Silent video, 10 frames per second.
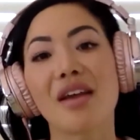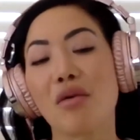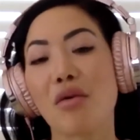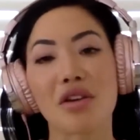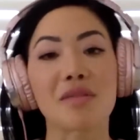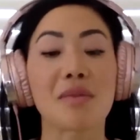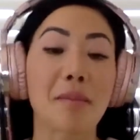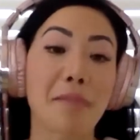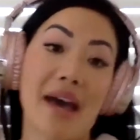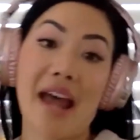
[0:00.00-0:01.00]
Or
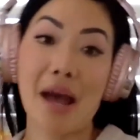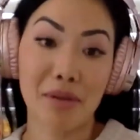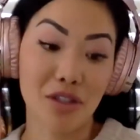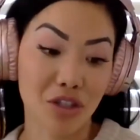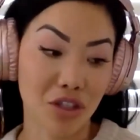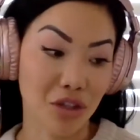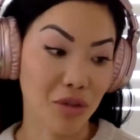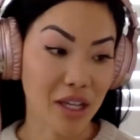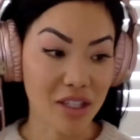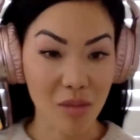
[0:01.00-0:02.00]
something bad happens to you,
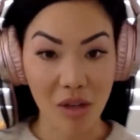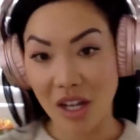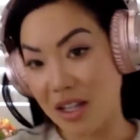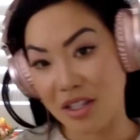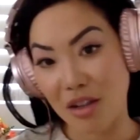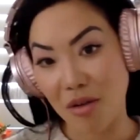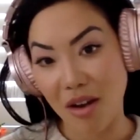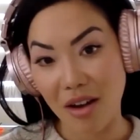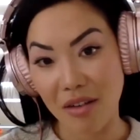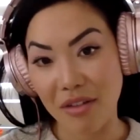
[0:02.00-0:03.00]
like someone cuts you
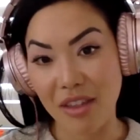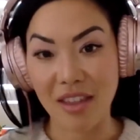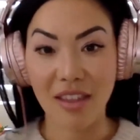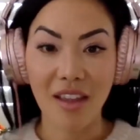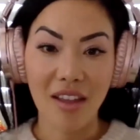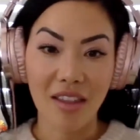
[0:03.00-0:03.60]
off and then